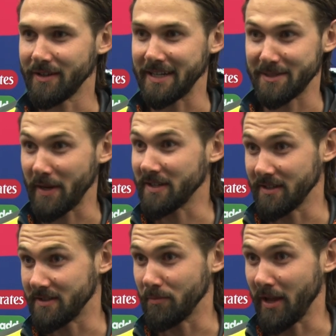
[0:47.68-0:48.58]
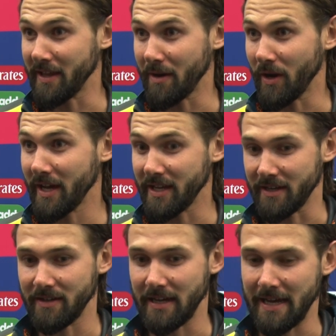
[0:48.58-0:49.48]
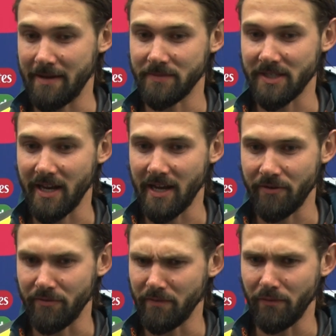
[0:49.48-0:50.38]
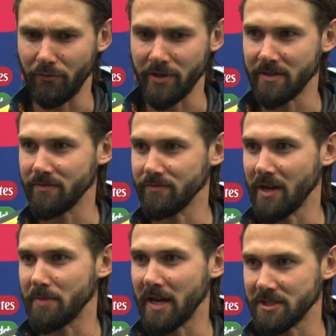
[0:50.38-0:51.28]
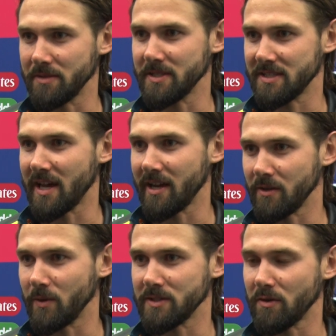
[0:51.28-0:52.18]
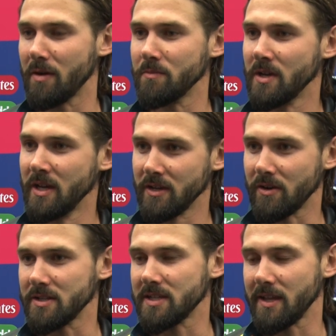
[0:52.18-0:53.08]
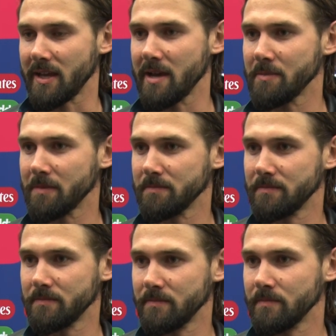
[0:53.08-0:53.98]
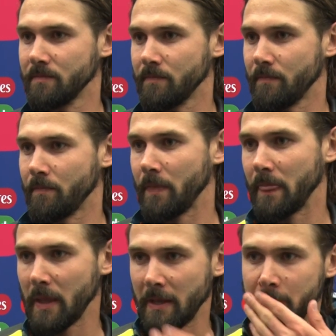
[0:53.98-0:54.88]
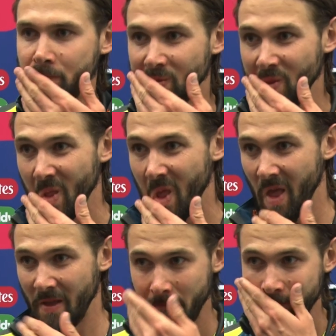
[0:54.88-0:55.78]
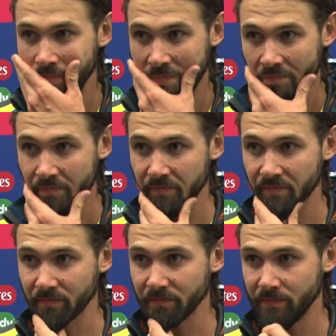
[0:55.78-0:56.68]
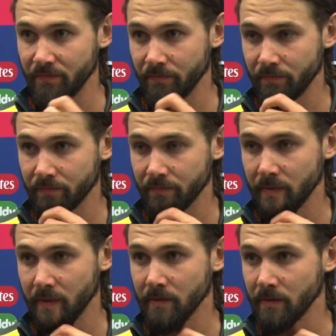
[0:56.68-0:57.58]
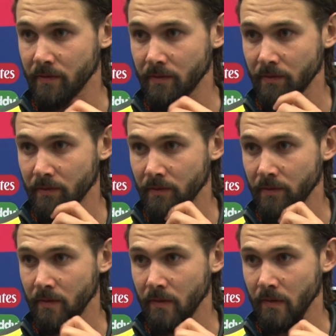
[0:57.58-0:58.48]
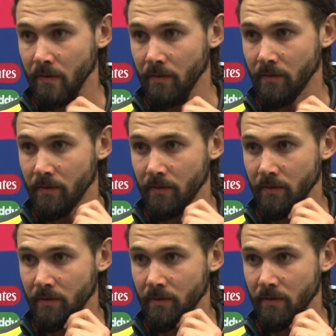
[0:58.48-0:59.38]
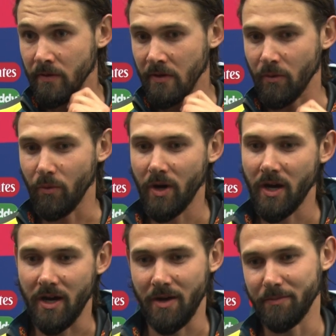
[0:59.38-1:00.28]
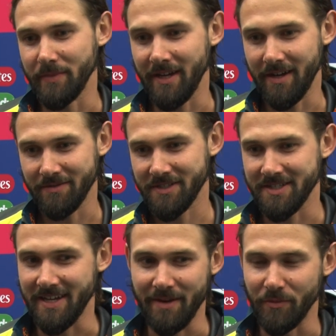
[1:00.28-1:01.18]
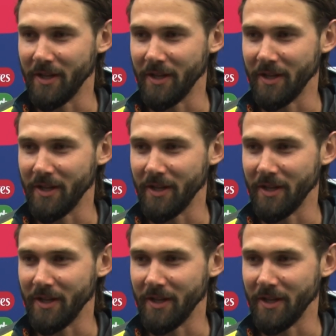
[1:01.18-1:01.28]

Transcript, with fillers: expected it to play that way, and um, to get a one hundred and forty run partnership at the start in quick time kind of set the game up. Um, I think obviously momentum is absolutely vital in a tournament like this. Do you feel like you're on a bit of a roll? Well, I was just saying we